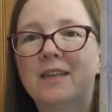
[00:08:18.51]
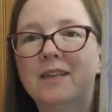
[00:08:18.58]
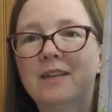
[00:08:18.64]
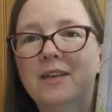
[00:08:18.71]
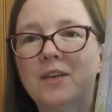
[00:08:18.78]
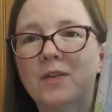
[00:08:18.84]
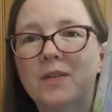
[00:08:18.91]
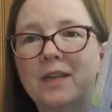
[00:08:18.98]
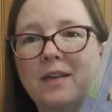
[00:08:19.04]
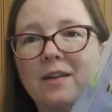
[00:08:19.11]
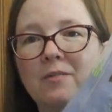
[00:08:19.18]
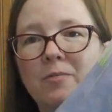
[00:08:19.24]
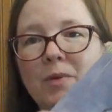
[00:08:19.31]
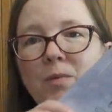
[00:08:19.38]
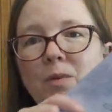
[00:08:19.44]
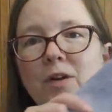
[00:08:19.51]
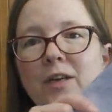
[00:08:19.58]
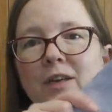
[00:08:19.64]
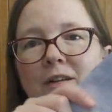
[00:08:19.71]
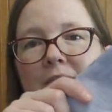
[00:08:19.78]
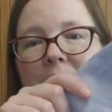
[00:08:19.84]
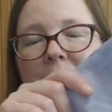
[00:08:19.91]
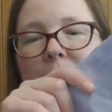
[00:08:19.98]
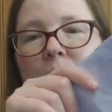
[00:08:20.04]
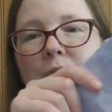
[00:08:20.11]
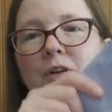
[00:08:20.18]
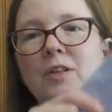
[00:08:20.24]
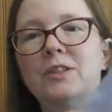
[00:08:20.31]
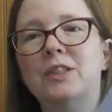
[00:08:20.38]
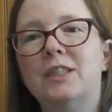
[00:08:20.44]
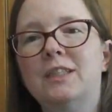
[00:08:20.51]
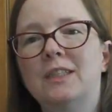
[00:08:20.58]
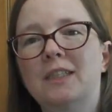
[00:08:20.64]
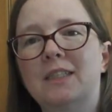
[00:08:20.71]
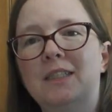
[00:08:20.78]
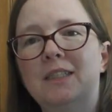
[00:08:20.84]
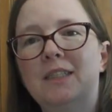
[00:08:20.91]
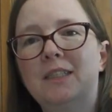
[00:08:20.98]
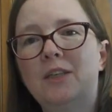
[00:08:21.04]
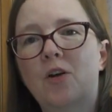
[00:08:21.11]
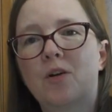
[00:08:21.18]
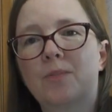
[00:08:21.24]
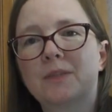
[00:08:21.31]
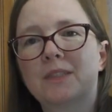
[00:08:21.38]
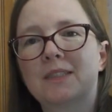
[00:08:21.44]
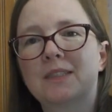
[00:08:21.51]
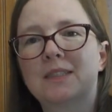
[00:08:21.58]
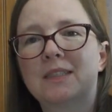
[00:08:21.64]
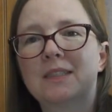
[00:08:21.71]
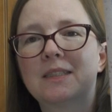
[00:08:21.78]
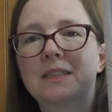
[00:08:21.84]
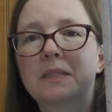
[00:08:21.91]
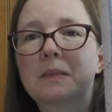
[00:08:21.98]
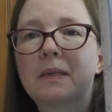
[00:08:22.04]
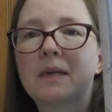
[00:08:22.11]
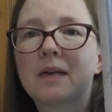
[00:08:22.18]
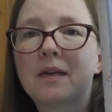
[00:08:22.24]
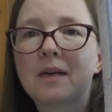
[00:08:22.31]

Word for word: you know that I've been working on this project in the opposite season.